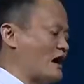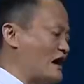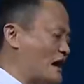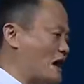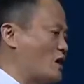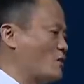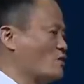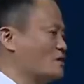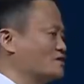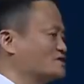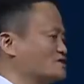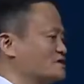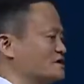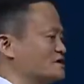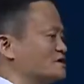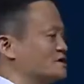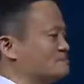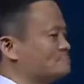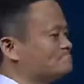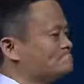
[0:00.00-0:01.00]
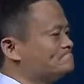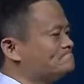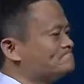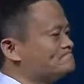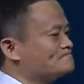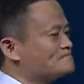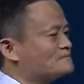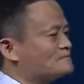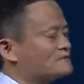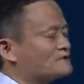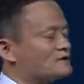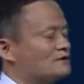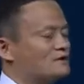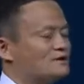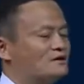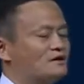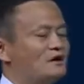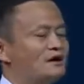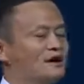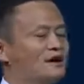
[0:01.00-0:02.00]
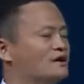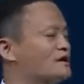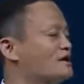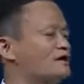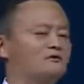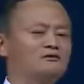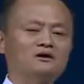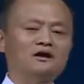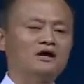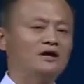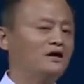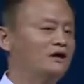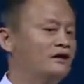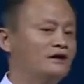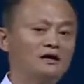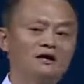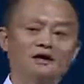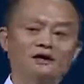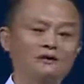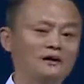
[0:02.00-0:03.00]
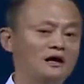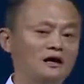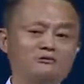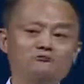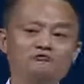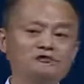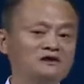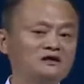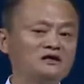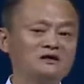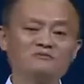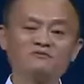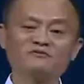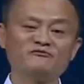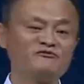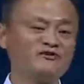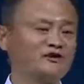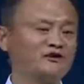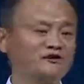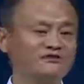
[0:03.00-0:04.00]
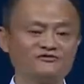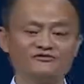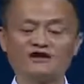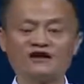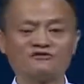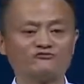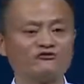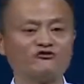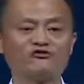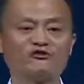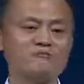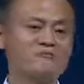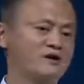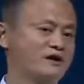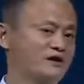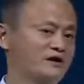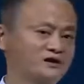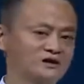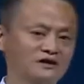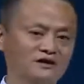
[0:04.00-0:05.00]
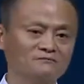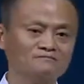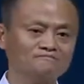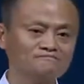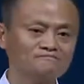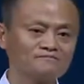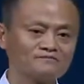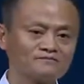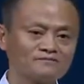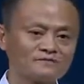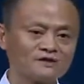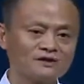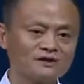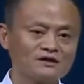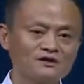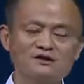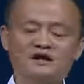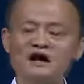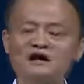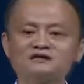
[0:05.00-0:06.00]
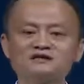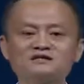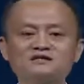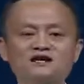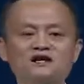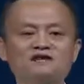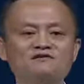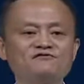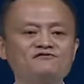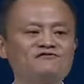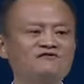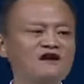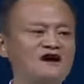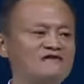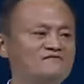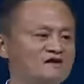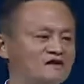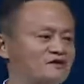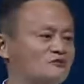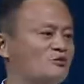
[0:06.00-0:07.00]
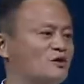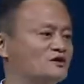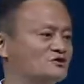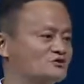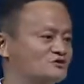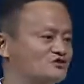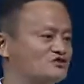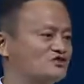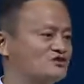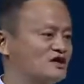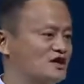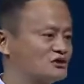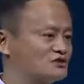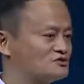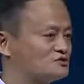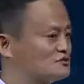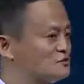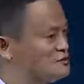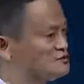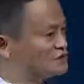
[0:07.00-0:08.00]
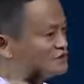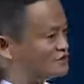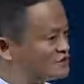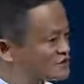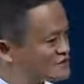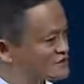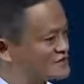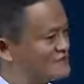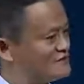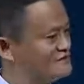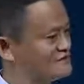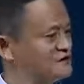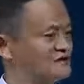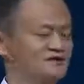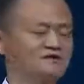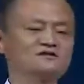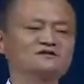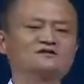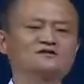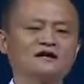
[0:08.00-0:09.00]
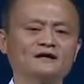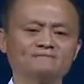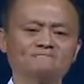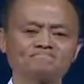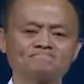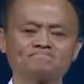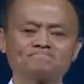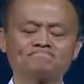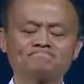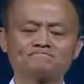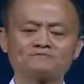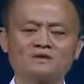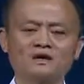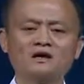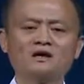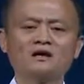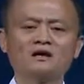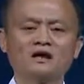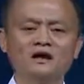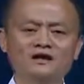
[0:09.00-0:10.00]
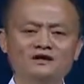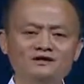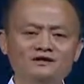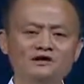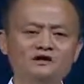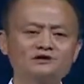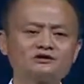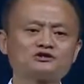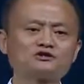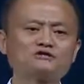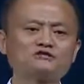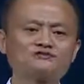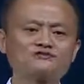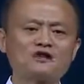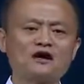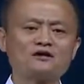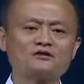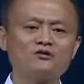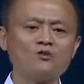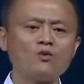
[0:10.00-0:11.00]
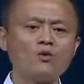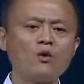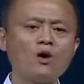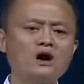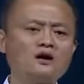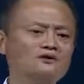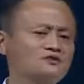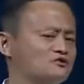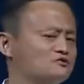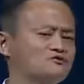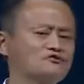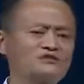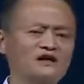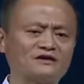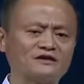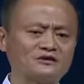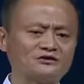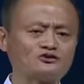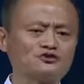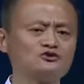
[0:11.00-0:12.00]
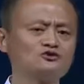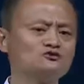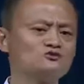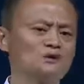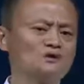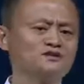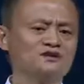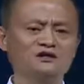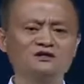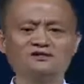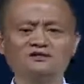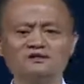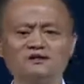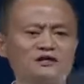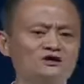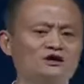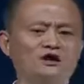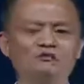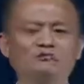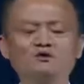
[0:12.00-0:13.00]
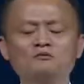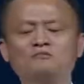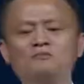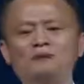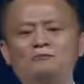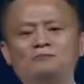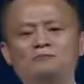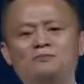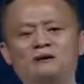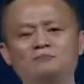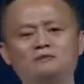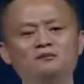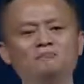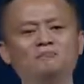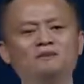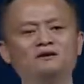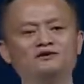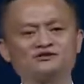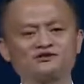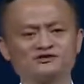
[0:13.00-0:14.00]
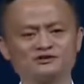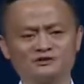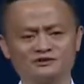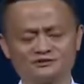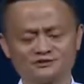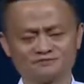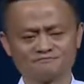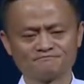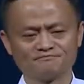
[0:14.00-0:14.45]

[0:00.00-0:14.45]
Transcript: how we did it. And I really am very thankful for America. 1995, I went to Seattle, discovered the internet. And year 2001, 2002, when the internet almost bubble bursted,